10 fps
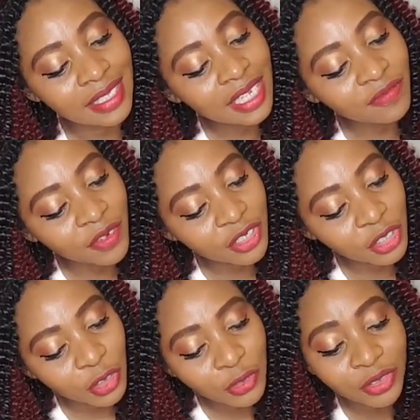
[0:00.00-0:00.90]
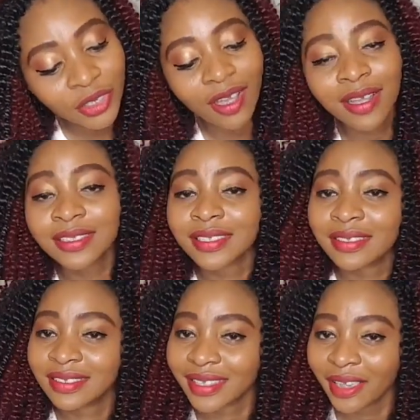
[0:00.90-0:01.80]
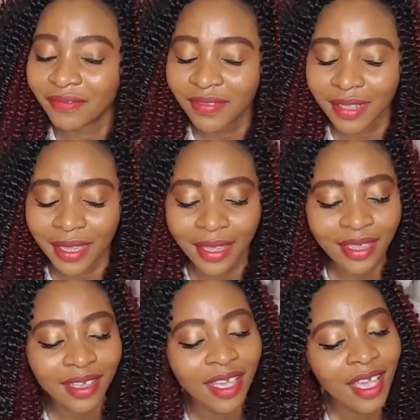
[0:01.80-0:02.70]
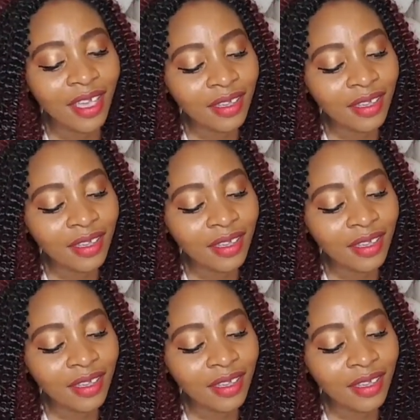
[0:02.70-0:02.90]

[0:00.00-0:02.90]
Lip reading: delivered you to us safely.